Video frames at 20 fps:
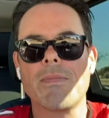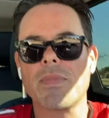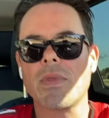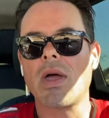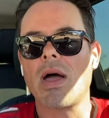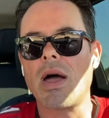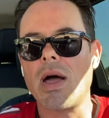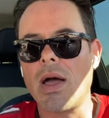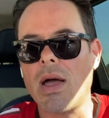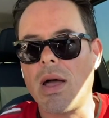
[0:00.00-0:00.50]

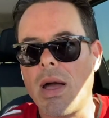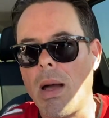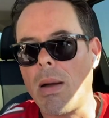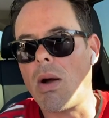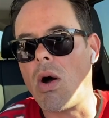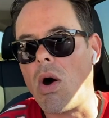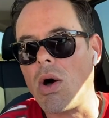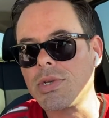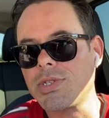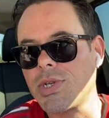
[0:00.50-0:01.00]
uh,
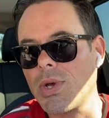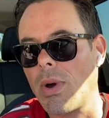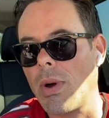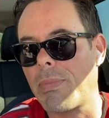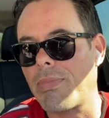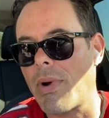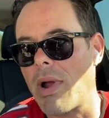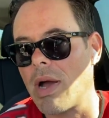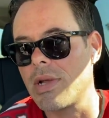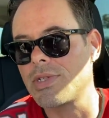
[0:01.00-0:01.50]
also a
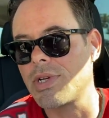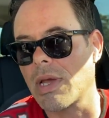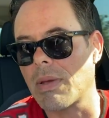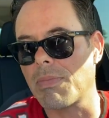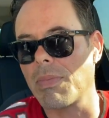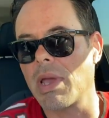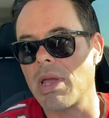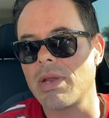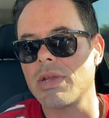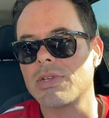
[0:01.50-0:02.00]
project
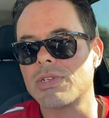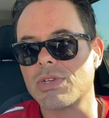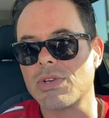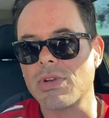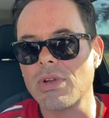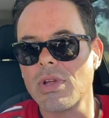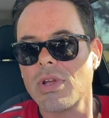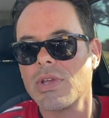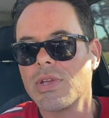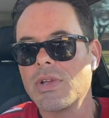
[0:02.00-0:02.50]

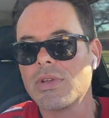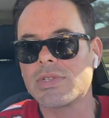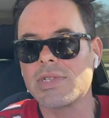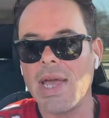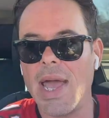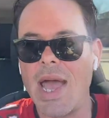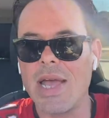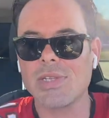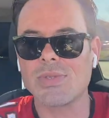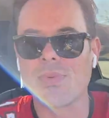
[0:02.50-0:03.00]
manager. You're
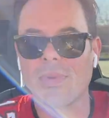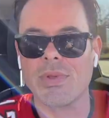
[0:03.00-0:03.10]
tasked